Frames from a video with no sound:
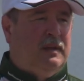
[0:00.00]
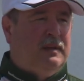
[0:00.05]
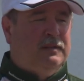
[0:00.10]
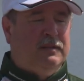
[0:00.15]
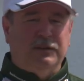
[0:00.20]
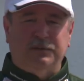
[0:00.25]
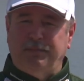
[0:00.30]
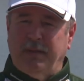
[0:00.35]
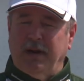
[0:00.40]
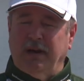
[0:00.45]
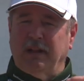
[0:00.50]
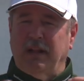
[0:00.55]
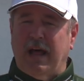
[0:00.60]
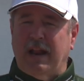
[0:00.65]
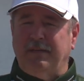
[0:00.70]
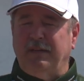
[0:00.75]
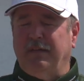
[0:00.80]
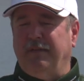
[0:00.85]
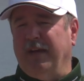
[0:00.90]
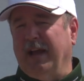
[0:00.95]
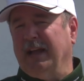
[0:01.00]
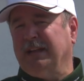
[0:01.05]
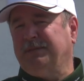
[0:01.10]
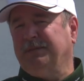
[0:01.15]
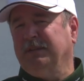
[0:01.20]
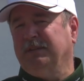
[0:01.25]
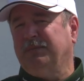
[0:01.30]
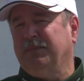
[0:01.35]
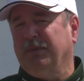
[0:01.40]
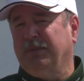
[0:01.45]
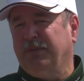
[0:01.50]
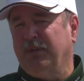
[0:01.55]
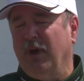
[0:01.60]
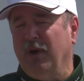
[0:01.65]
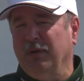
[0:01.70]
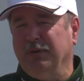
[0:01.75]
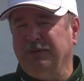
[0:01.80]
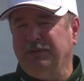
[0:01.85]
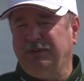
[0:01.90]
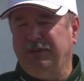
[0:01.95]
there's been a lot of advancements with
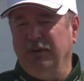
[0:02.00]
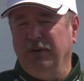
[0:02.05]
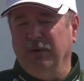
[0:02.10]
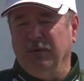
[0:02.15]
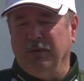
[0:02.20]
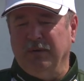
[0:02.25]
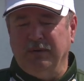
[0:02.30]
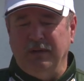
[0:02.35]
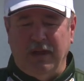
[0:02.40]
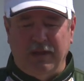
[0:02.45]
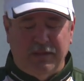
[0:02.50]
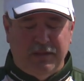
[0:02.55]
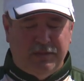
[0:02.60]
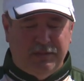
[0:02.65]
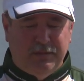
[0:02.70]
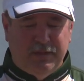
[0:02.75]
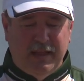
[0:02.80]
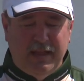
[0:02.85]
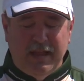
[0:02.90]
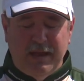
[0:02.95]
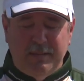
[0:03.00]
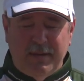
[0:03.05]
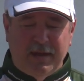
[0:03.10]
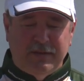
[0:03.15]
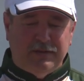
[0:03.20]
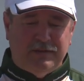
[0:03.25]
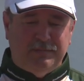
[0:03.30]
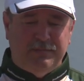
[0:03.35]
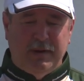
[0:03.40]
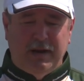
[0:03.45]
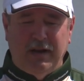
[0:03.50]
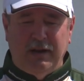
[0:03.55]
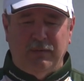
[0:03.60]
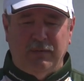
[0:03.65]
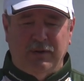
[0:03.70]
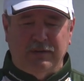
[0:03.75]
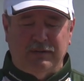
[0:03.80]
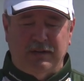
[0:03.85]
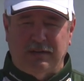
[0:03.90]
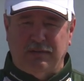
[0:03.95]
those too. Now, the thing about spinning
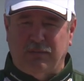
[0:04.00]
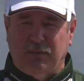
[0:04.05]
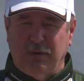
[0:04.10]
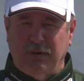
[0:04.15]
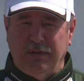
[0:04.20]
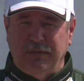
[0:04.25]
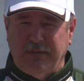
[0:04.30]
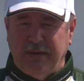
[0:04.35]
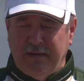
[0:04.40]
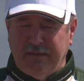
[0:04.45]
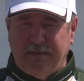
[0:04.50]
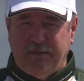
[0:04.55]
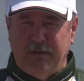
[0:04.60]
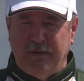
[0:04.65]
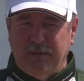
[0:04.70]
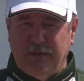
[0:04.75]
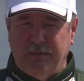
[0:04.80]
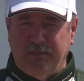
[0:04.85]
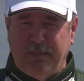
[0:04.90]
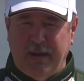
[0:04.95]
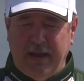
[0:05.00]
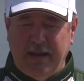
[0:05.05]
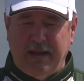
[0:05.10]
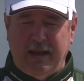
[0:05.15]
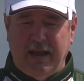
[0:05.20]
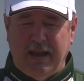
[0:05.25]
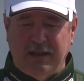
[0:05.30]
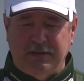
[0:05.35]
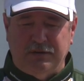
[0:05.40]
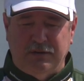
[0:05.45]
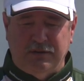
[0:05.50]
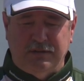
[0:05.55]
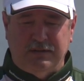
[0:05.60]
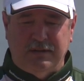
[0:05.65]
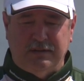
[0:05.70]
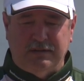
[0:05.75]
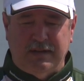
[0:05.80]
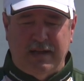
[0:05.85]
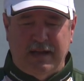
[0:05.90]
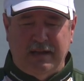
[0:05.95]
reels that's real different with baitcasters
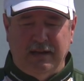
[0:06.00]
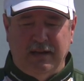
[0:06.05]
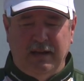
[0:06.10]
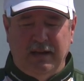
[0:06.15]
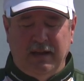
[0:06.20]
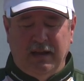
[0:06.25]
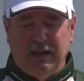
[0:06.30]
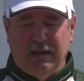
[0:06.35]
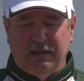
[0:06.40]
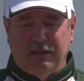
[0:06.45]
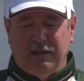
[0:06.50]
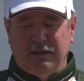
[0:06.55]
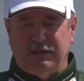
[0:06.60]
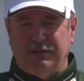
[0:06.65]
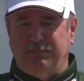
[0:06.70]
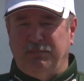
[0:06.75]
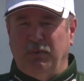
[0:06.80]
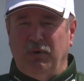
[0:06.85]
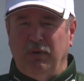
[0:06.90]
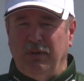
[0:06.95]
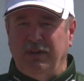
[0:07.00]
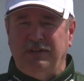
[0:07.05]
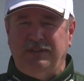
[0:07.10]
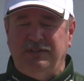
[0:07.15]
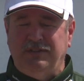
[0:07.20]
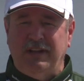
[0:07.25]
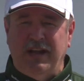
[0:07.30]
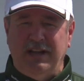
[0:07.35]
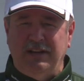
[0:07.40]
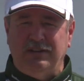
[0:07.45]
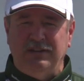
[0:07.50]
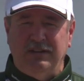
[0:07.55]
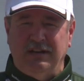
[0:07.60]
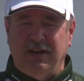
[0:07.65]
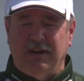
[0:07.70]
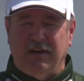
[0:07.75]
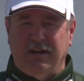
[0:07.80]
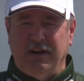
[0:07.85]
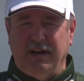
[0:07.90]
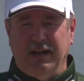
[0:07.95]
is that the spool is
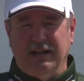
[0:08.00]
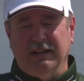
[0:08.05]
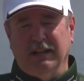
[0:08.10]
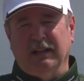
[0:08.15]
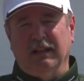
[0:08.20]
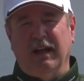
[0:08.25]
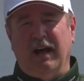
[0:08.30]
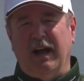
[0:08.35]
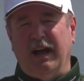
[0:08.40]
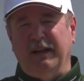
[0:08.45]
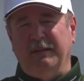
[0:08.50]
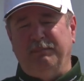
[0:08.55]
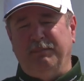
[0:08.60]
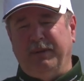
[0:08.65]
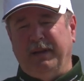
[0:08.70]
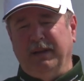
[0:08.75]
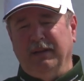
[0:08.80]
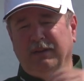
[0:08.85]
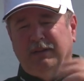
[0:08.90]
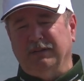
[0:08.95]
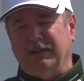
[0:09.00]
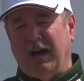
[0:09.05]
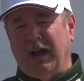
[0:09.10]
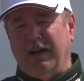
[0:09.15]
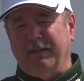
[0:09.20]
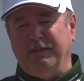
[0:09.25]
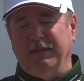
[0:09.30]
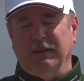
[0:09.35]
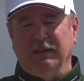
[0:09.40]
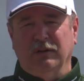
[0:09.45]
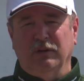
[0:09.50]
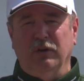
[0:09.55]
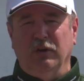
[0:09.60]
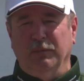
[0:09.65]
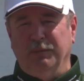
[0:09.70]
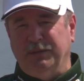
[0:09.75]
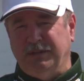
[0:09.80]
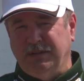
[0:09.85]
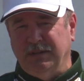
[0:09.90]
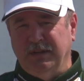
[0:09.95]
stationary and the line peels off in
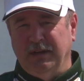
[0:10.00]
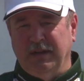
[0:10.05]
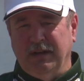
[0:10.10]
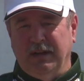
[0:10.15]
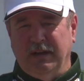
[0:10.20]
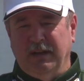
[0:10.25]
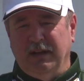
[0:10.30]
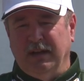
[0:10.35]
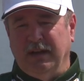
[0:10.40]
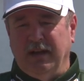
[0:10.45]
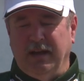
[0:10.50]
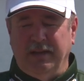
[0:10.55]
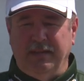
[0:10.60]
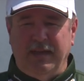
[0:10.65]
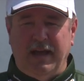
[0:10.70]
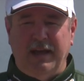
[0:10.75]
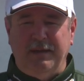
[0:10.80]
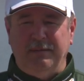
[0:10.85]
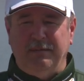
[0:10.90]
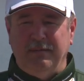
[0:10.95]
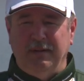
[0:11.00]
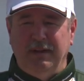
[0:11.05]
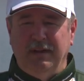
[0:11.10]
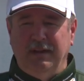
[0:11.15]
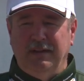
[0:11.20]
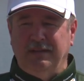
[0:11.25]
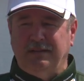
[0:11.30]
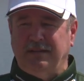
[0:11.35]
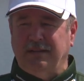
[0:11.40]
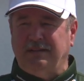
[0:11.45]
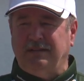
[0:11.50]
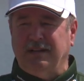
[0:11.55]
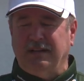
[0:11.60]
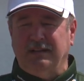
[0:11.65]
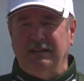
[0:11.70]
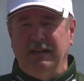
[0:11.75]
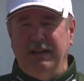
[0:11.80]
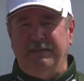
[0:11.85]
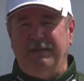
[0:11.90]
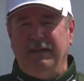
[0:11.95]
loops. And that is a
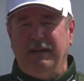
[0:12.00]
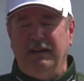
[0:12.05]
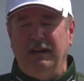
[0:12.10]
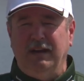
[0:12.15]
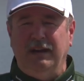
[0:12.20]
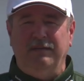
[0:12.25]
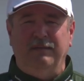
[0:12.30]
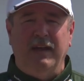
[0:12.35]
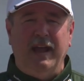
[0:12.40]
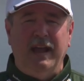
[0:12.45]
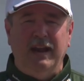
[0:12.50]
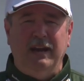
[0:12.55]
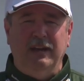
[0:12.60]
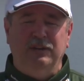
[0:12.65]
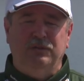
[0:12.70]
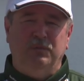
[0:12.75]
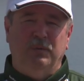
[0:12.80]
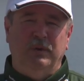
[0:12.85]
significant advantage